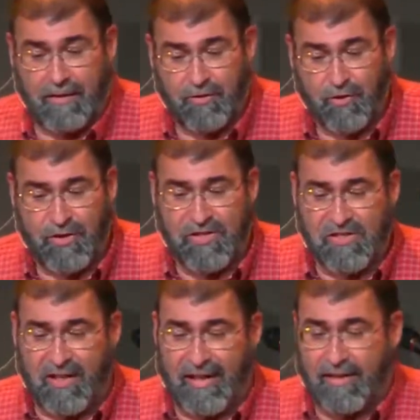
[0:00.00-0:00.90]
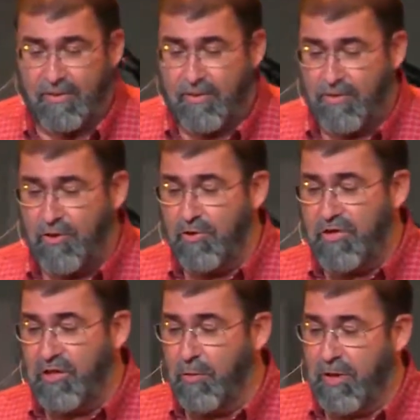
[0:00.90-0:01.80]
choices like
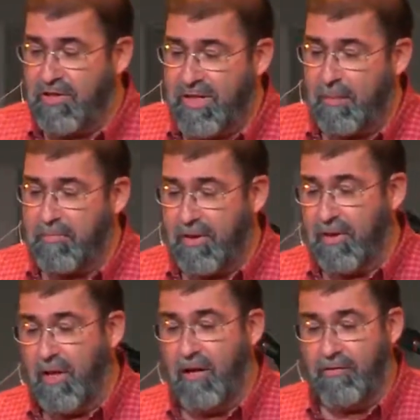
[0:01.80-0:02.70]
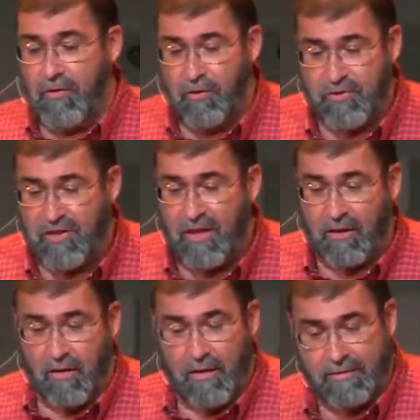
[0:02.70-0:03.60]
choosing to accept and love a new
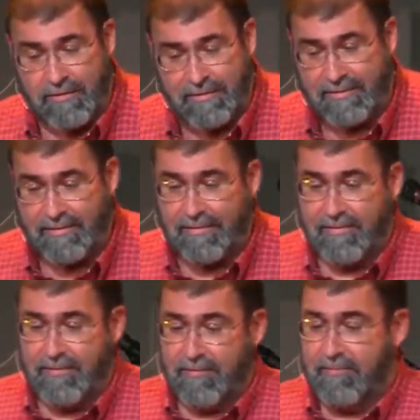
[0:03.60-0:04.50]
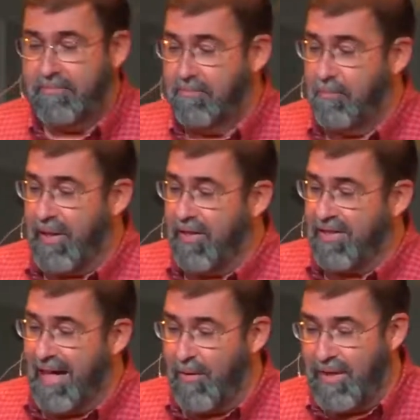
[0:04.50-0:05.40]
son-in-law
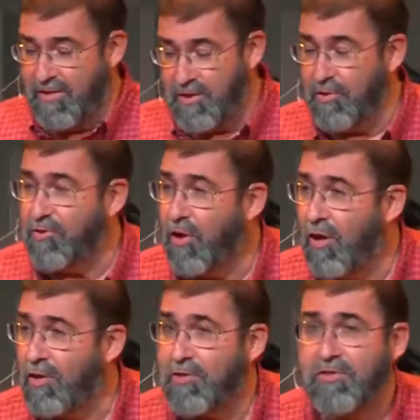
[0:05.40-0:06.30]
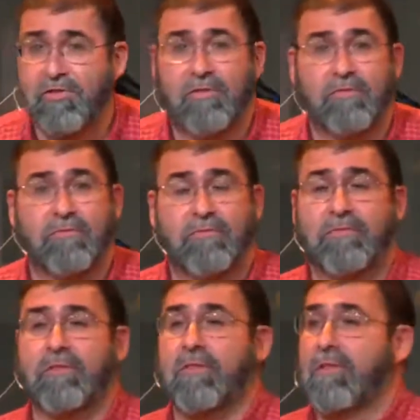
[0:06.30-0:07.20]
because now he's your daughter's
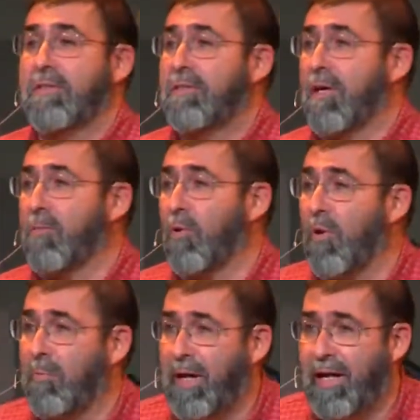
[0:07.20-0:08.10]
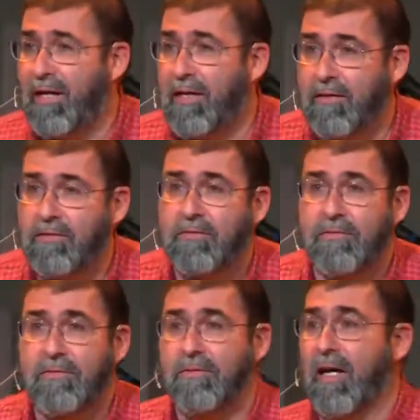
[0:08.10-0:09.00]
number one man and
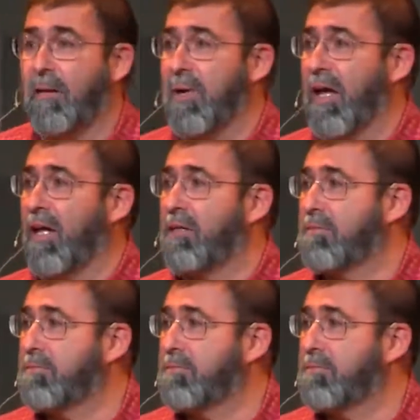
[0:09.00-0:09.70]
I'm not.